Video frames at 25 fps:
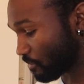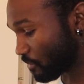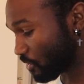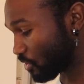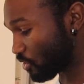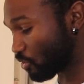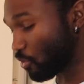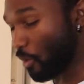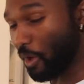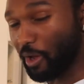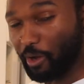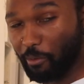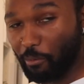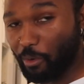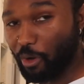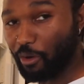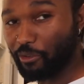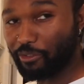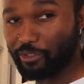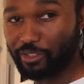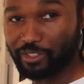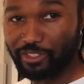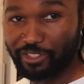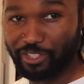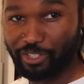sweat them
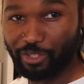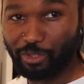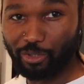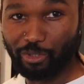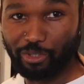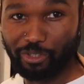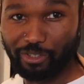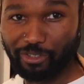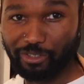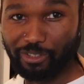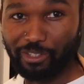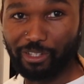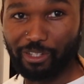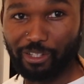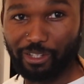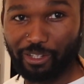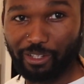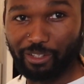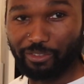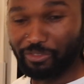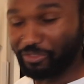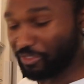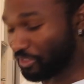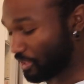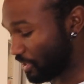off until
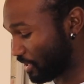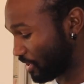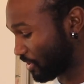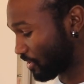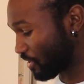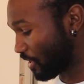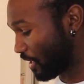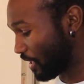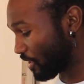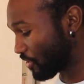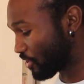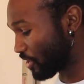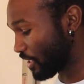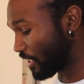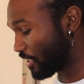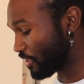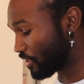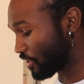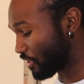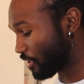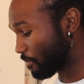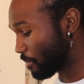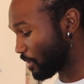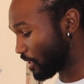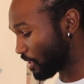they start
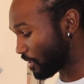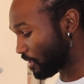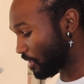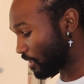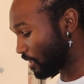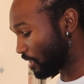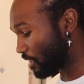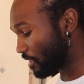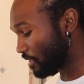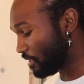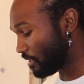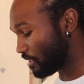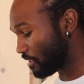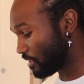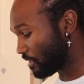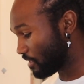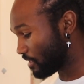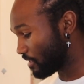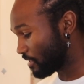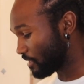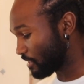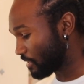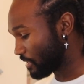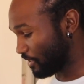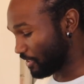changing a bit of colour.
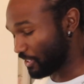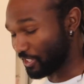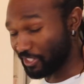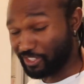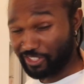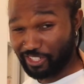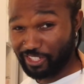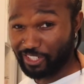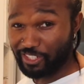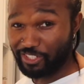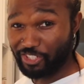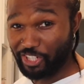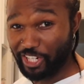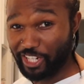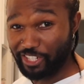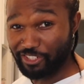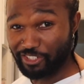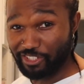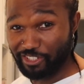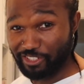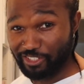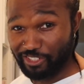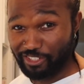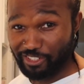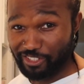You can see the
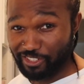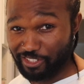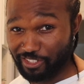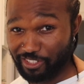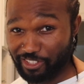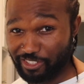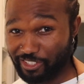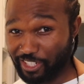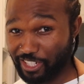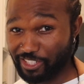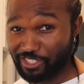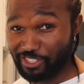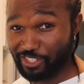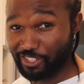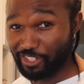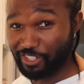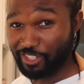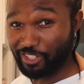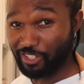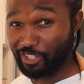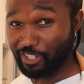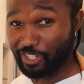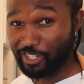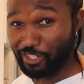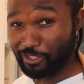change in the texture of
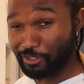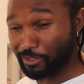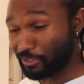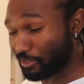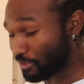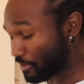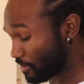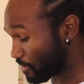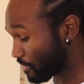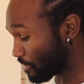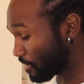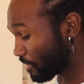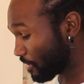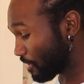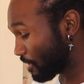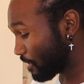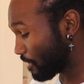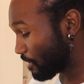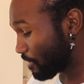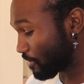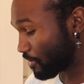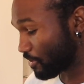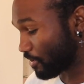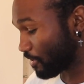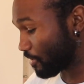the onions.
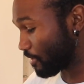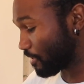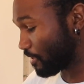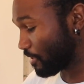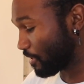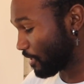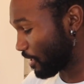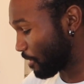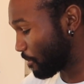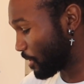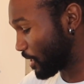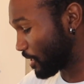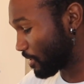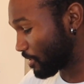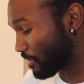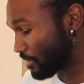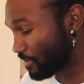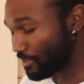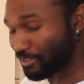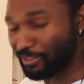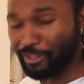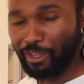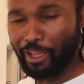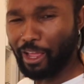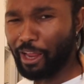So, I mean,
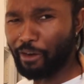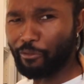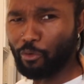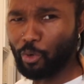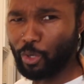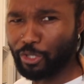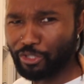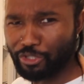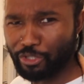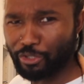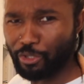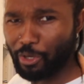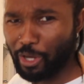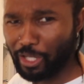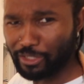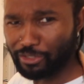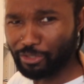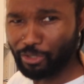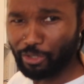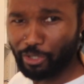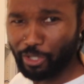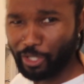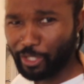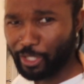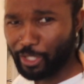everyone should know how to
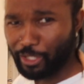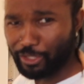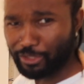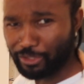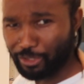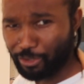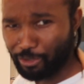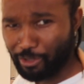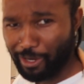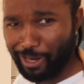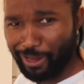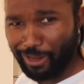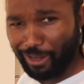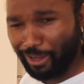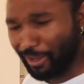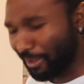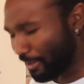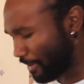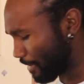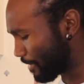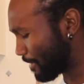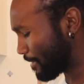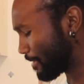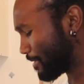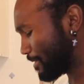cook onions though, right?
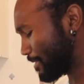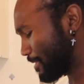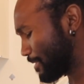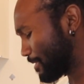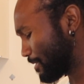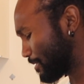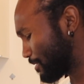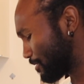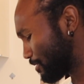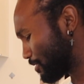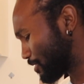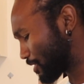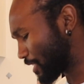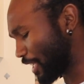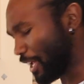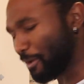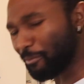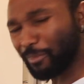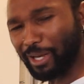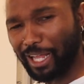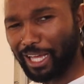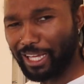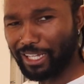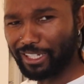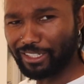Just
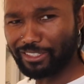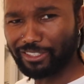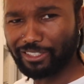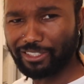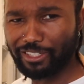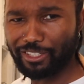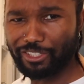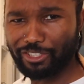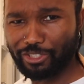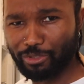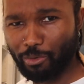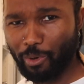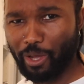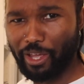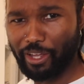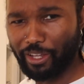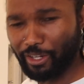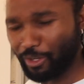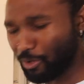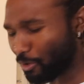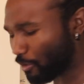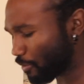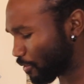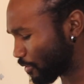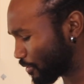get nicely
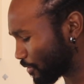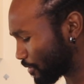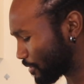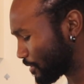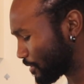sweated off.